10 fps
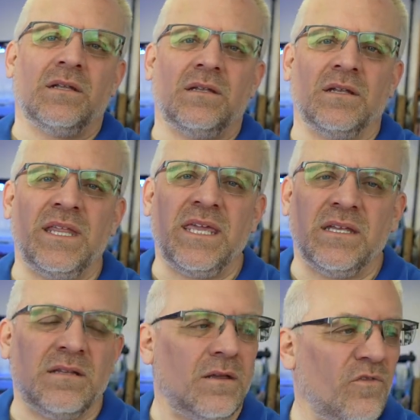the
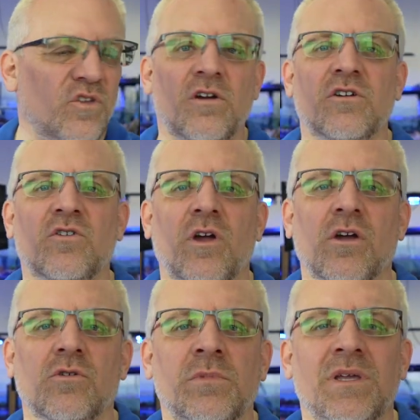need of your
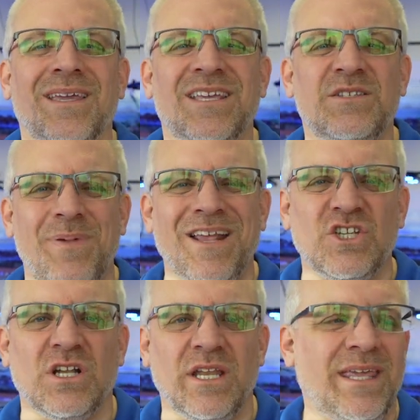aquarium,
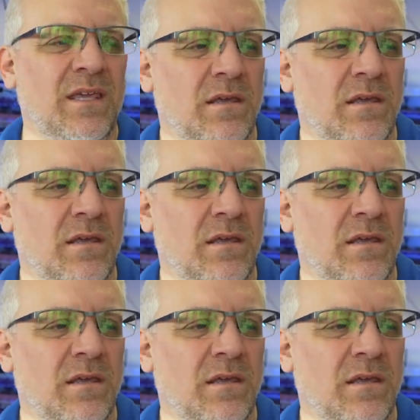especially